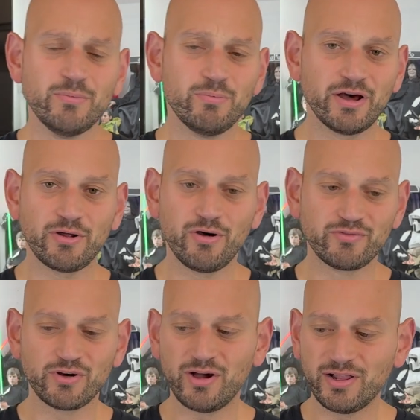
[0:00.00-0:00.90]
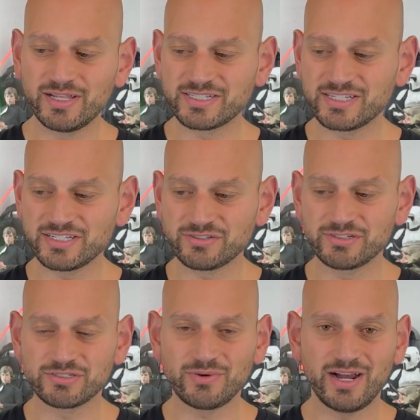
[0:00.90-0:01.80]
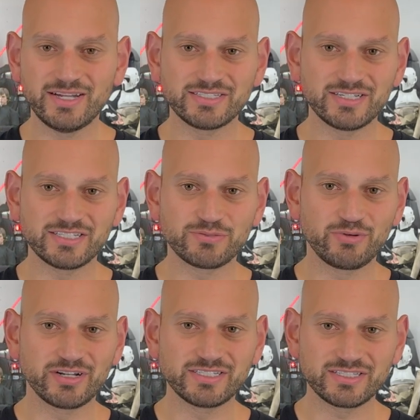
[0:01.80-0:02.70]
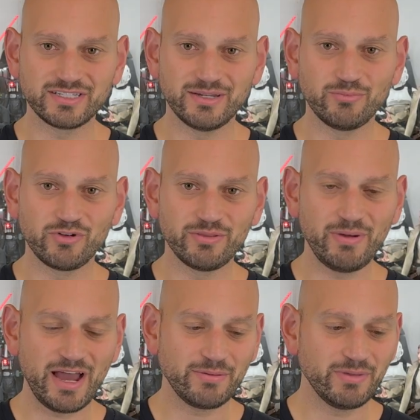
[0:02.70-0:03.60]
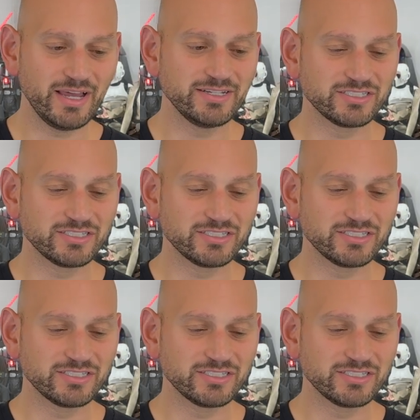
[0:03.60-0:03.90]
But overall, accessories wise, it's pretty slim with Padme,